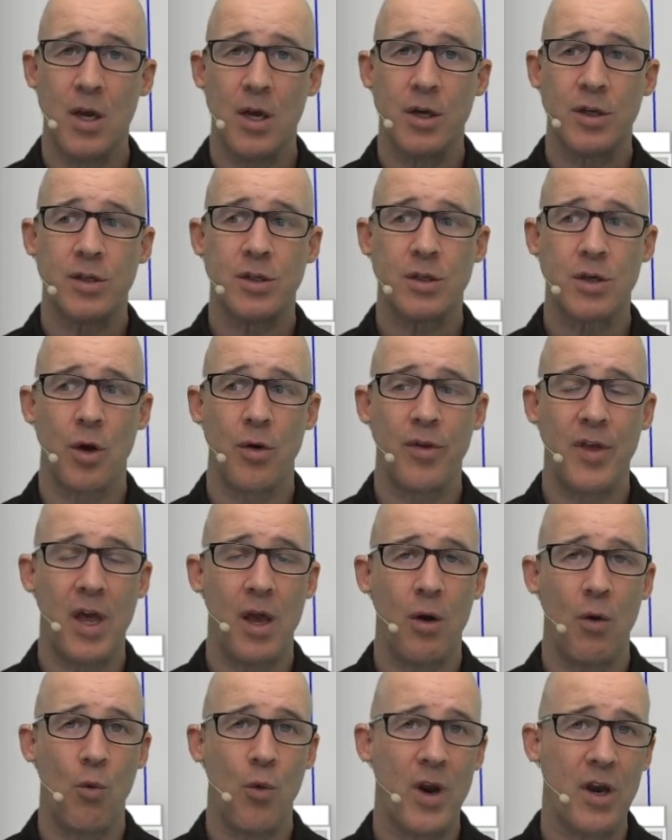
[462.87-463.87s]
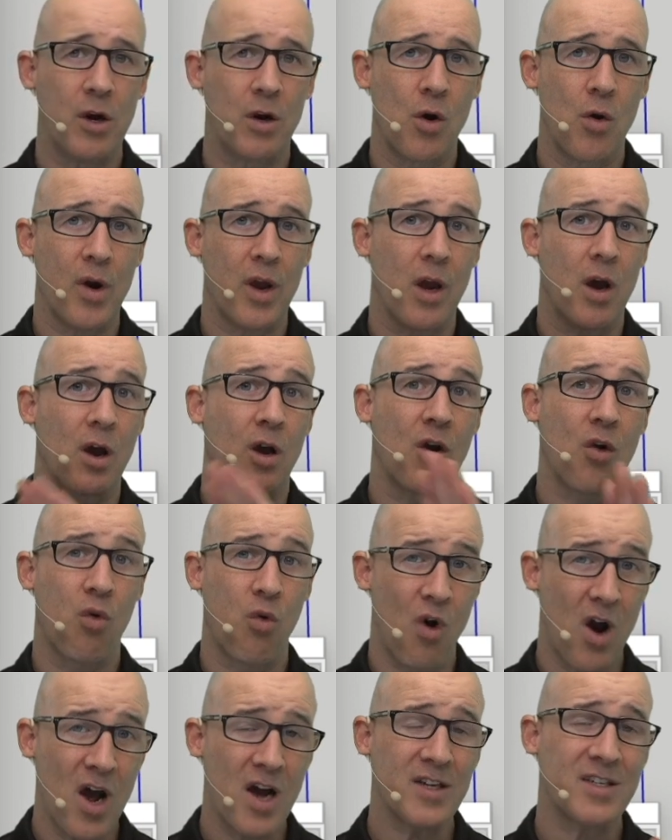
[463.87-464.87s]
so that when you're going
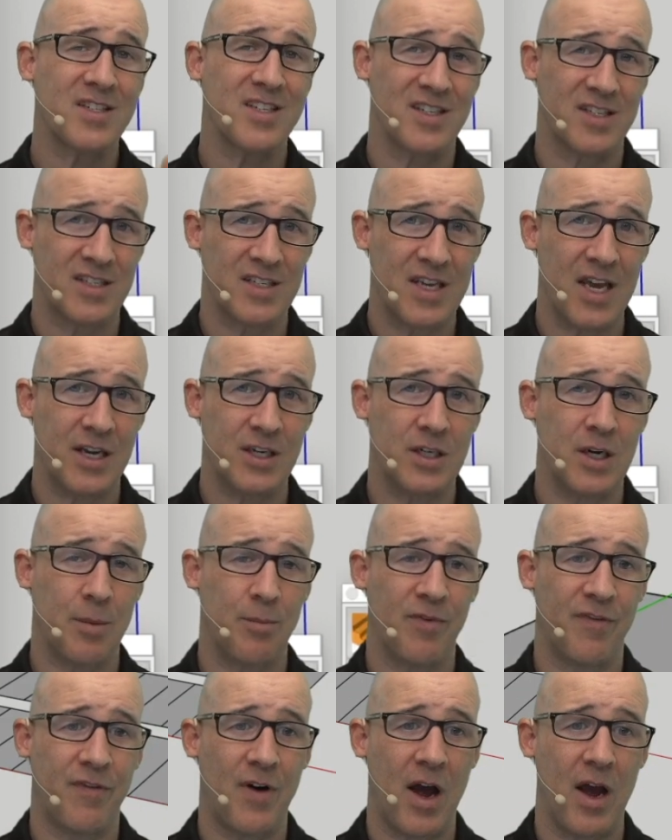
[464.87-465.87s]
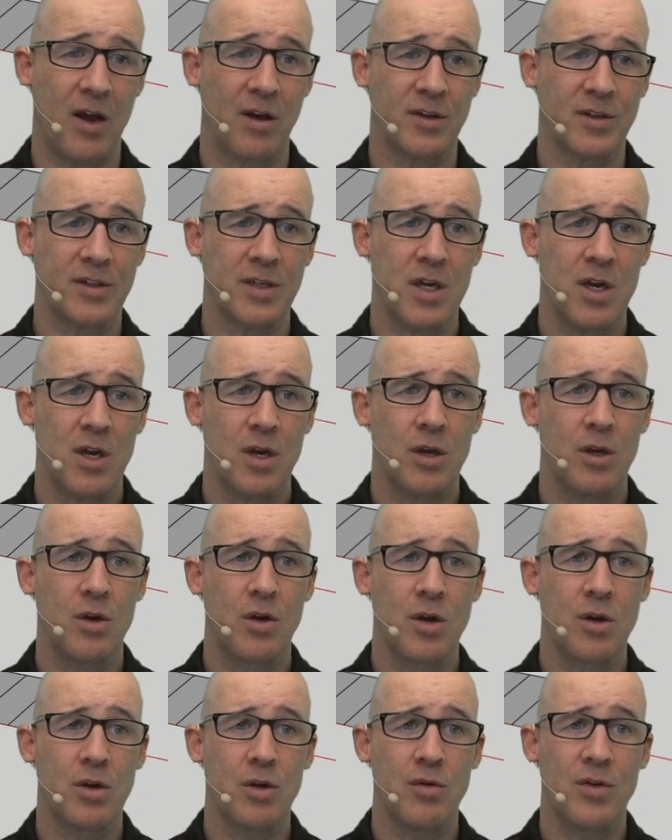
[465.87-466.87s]
across SketchUp files, you
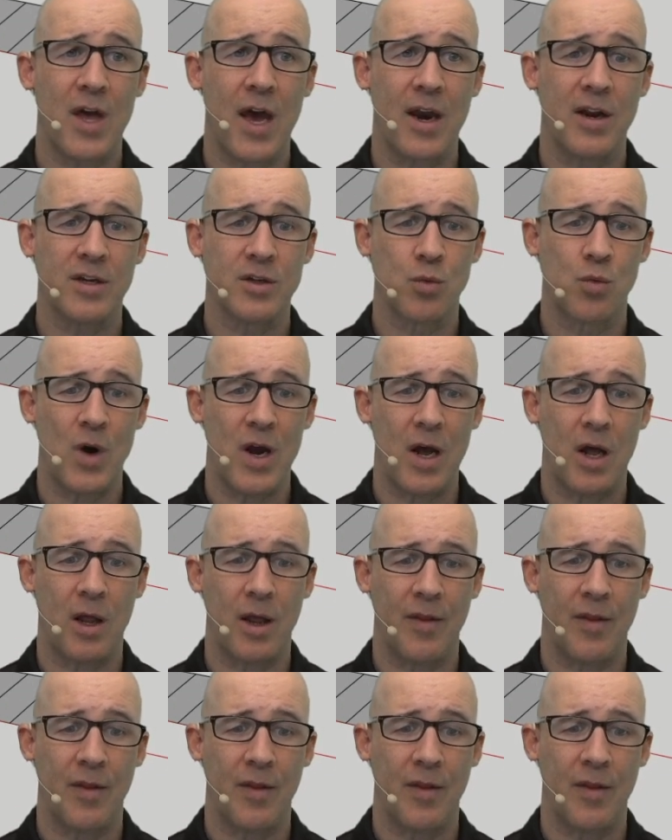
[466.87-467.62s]
can do that as well.